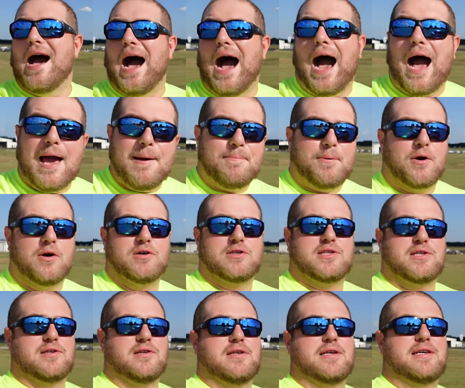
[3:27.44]
I
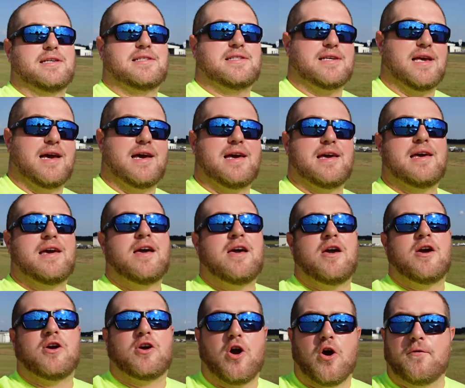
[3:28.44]
personally say
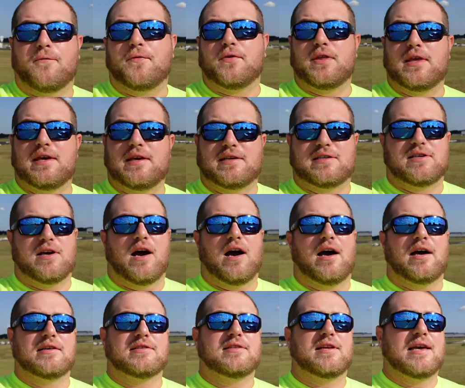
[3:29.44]
go for the
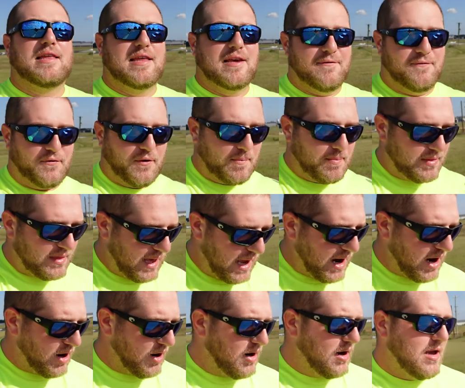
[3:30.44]
exhaust, and then from
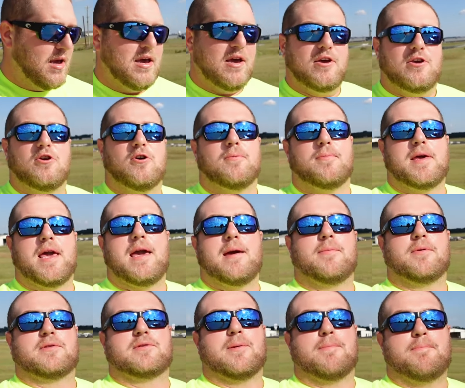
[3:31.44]
there you'll be
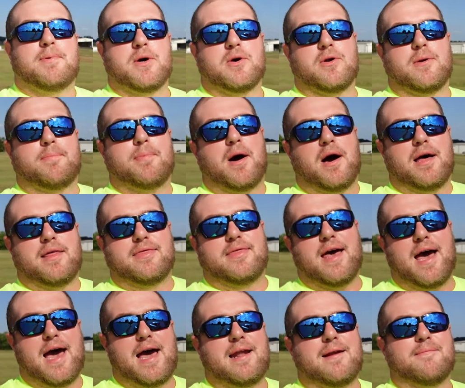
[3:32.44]
able to build upon
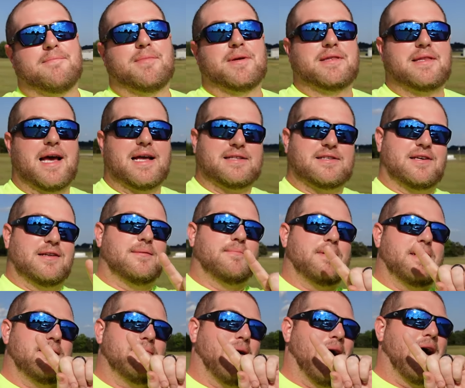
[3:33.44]
that, but that's gonna
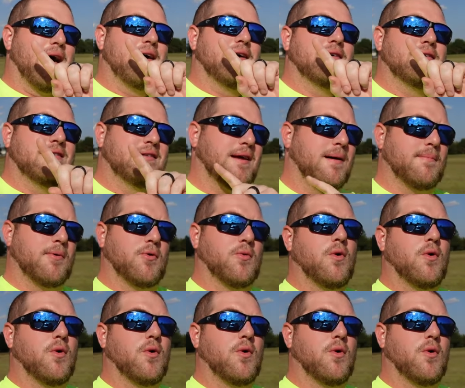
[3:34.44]
be my number